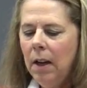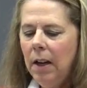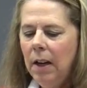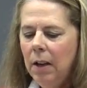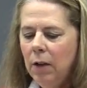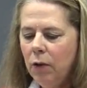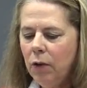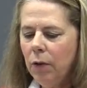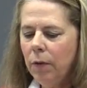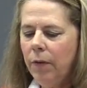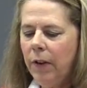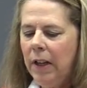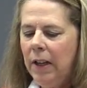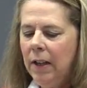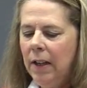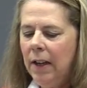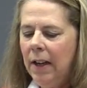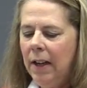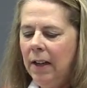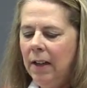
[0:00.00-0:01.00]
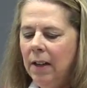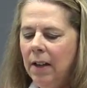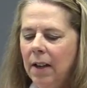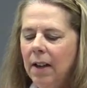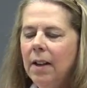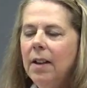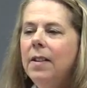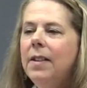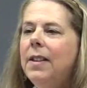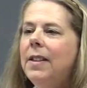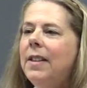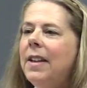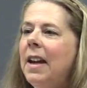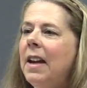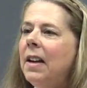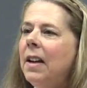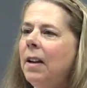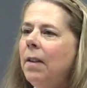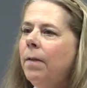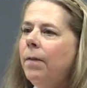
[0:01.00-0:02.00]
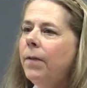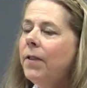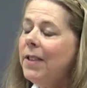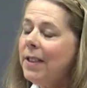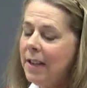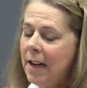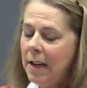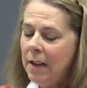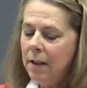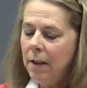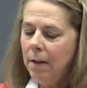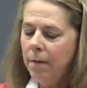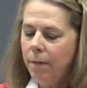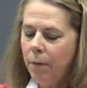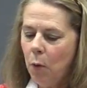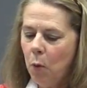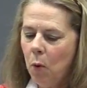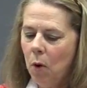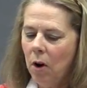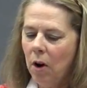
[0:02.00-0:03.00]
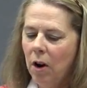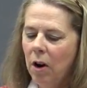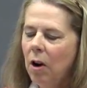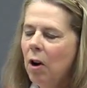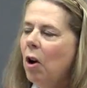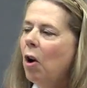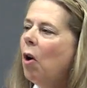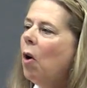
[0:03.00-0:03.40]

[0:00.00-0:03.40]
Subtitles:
intervening, standing for,